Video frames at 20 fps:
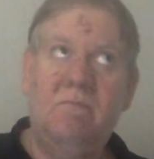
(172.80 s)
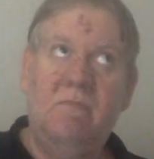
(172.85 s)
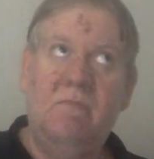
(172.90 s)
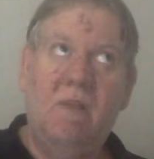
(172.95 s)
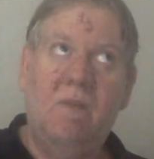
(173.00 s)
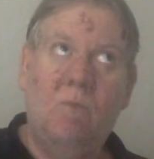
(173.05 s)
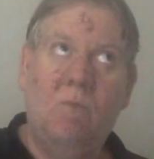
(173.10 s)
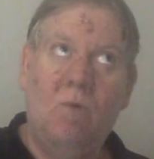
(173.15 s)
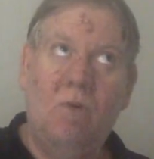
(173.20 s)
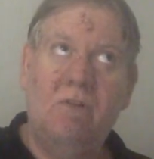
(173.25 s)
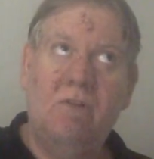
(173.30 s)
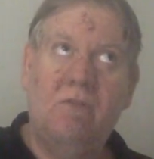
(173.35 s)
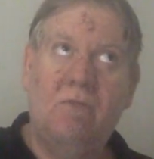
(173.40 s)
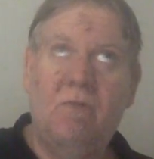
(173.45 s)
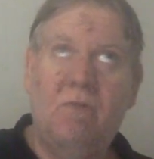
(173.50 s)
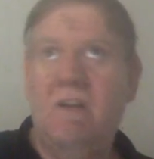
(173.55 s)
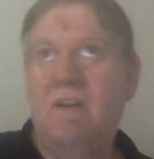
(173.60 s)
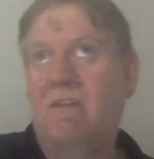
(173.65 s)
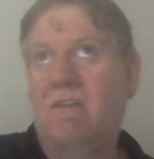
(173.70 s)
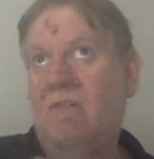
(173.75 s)
and one
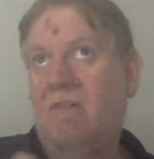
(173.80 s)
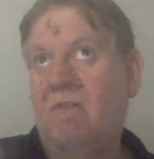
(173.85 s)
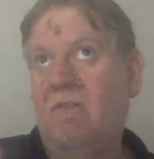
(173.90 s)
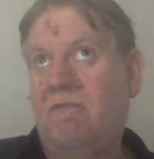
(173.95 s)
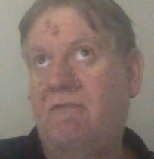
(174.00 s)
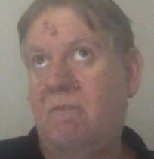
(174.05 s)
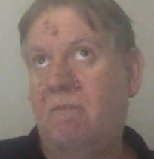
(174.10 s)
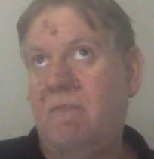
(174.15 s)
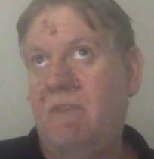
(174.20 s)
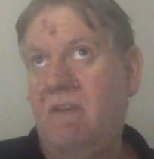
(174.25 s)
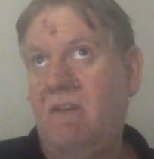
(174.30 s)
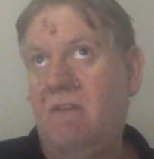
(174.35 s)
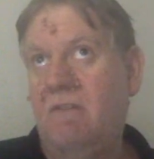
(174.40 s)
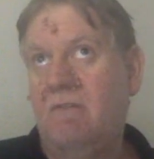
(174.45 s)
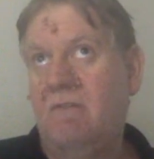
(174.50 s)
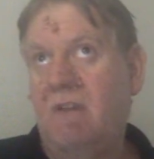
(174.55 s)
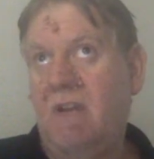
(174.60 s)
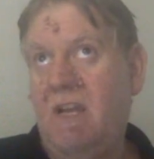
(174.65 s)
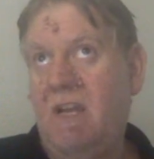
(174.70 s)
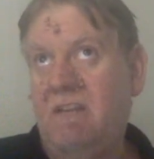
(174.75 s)
credit card from the
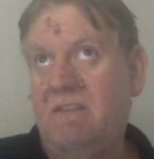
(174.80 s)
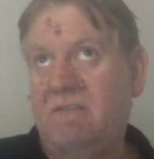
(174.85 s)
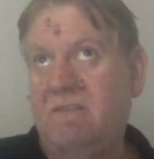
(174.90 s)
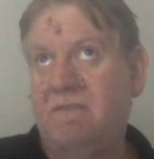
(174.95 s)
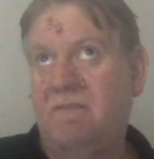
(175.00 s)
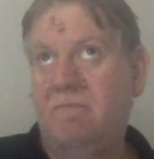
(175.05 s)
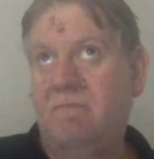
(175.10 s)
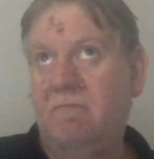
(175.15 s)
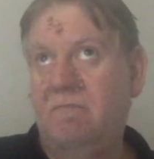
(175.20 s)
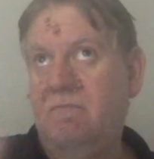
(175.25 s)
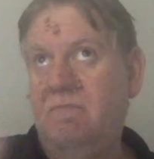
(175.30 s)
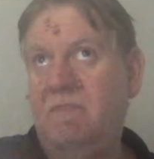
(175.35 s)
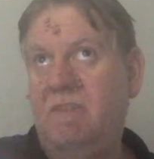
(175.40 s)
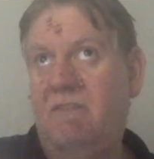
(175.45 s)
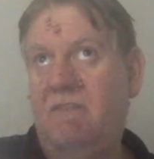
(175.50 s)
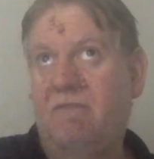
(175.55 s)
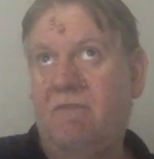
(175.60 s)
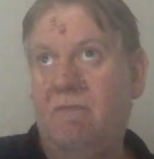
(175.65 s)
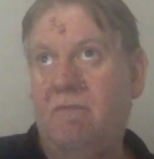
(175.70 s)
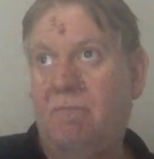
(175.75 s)
other has
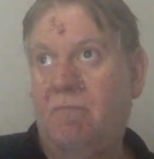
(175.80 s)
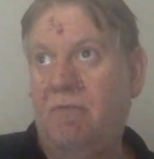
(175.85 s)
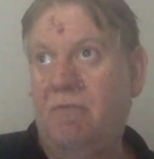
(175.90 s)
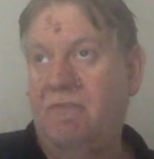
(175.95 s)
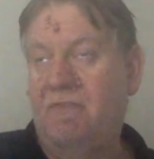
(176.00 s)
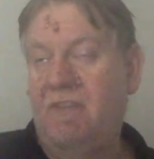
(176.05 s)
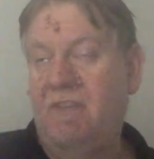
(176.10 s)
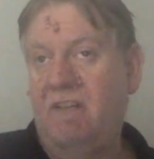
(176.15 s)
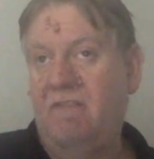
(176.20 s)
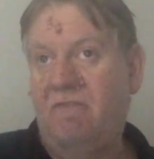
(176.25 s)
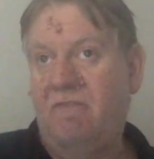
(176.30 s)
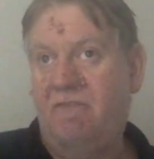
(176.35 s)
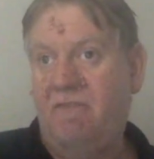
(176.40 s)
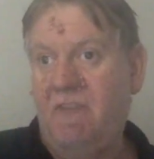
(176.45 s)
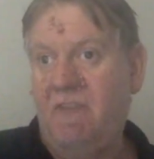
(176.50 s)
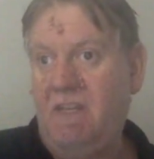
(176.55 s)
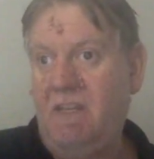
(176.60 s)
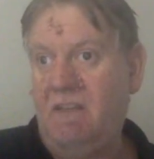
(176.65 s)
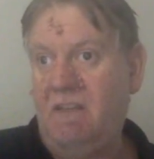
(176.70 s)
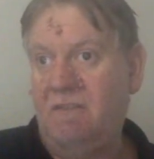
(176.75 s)
different percent
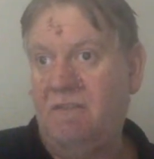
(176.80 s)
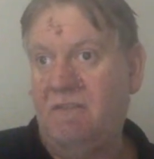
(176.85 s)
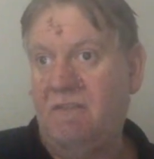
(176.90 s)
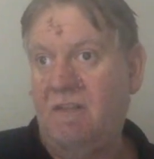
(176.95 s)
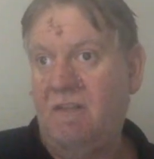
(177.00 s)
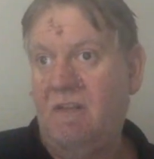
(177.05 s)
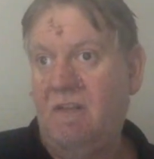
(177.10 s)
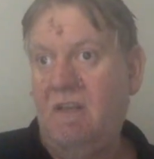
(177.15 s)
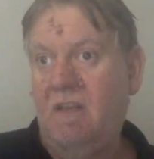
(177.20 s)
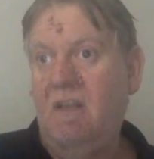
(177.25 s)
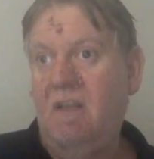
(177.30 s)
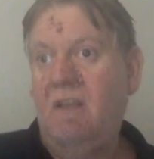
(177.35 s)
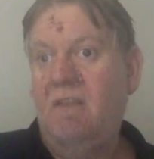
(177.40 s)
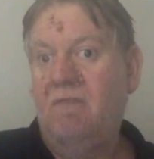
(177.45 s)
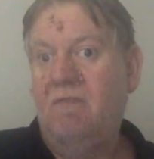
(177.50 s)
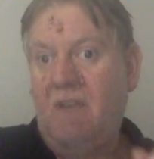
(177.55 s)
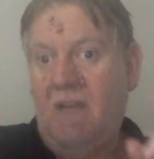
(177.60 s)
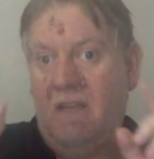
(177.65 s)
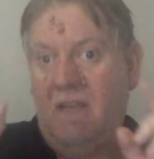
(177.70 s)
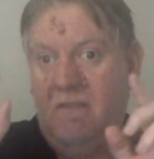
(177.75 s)
fees,
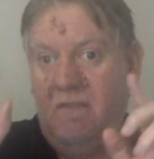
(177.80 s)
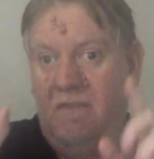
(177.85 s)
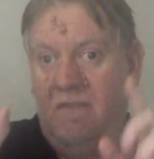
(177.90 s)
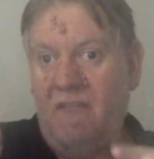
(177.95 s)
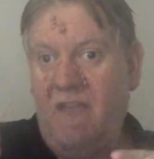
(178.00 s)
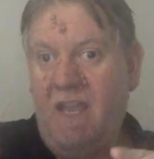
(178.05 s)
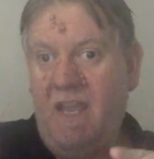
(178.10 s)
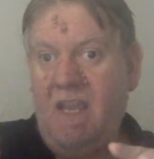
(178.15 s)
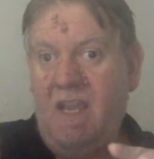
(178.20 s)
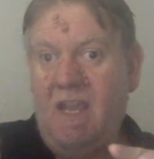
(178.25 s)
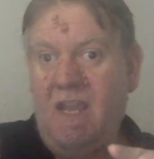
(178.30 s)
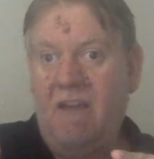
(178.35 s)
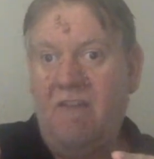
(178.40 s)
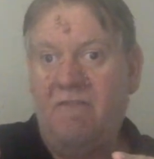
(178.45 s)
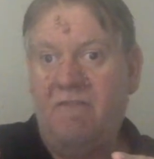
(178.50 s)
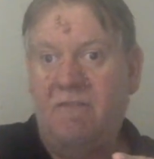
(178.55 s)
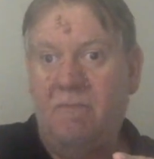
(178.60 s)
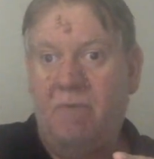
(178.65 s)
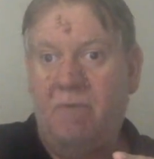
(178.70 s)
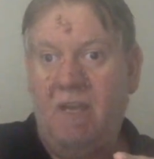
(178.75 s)
that they have
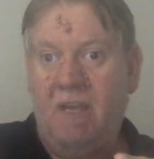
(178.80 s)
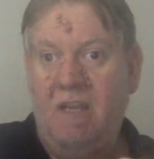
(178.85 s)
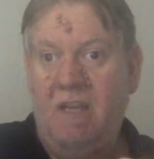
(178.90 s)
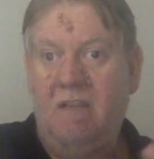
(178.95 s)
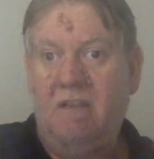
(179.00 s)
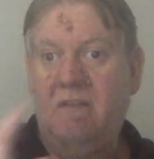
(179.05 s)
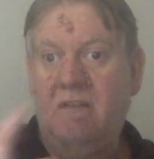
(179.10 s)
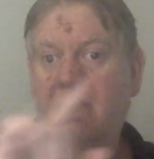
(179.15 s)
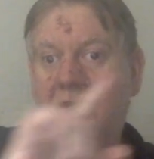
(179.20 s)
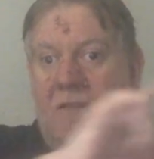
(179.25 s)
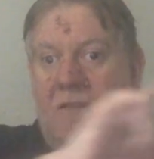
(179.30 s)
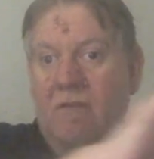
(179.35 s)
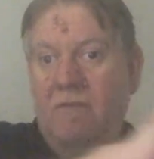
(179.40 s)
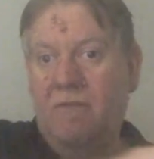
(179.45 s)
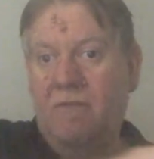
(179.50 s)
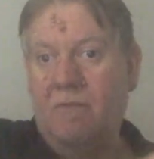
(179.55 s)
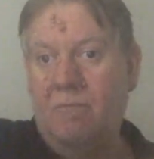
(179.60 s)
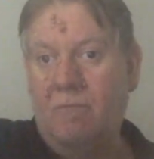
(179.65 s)
to pay the